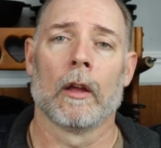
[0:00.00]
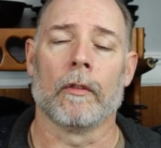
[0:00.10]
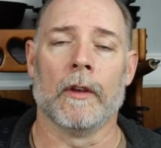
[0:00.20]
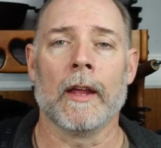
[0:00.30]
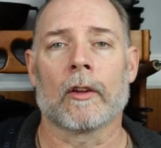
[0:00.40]

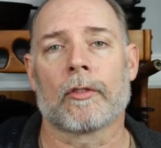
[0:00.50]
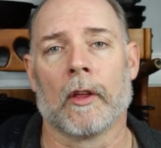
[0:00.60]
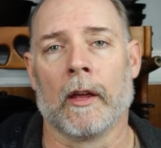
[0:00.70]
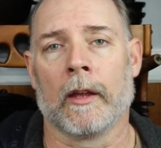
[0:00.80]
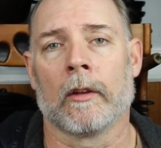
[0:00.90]
The next
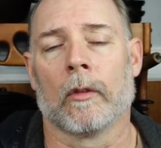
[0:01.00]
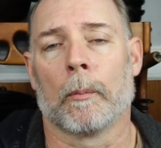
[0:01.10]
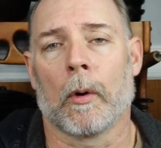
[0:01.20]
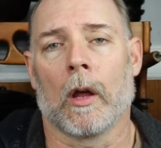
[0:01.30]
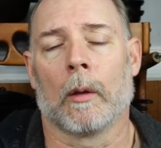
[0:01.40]
thing, the
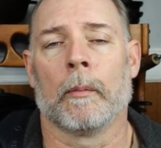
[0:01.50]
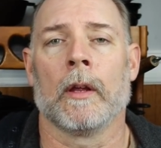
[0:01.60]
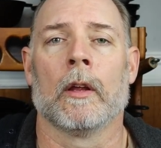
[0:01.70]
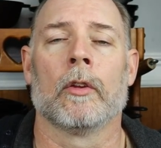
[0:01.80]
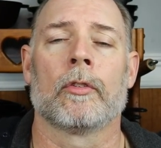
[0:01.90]
problem
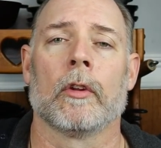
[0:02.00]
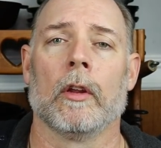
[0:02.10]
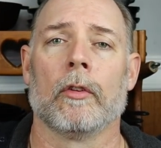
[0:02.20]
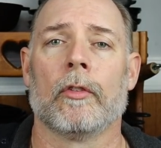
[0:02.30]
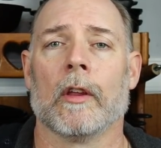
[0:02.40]
is,
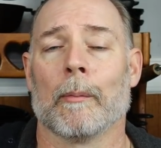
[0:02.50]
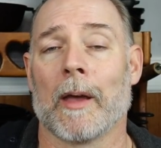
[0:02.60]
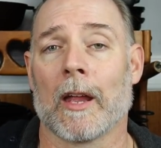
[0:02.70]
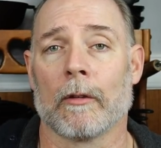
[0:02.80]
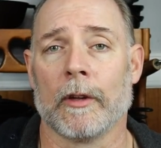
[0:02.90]
is the,
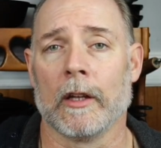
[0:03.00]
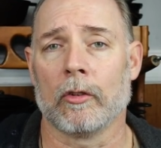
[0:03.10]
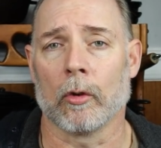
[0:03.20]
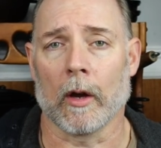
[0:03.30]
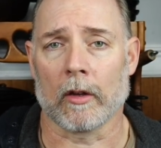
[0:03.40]
the amount of
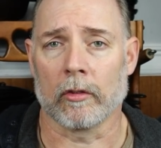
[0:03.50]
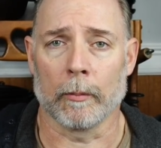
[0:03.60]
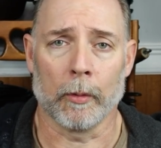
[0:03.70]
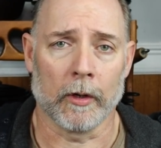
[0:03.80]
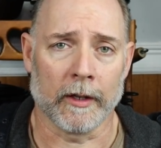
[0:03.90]
heat you're
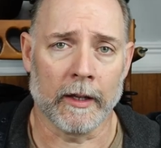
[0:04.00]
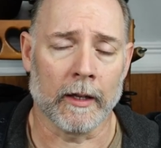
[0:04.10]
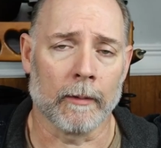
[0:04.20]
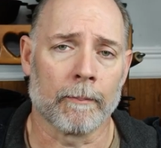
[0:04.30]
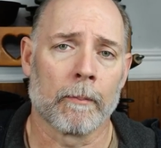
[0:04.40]
actually
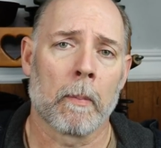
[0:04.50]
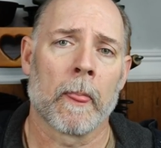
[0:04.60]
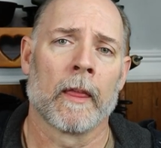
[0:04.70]
putting in.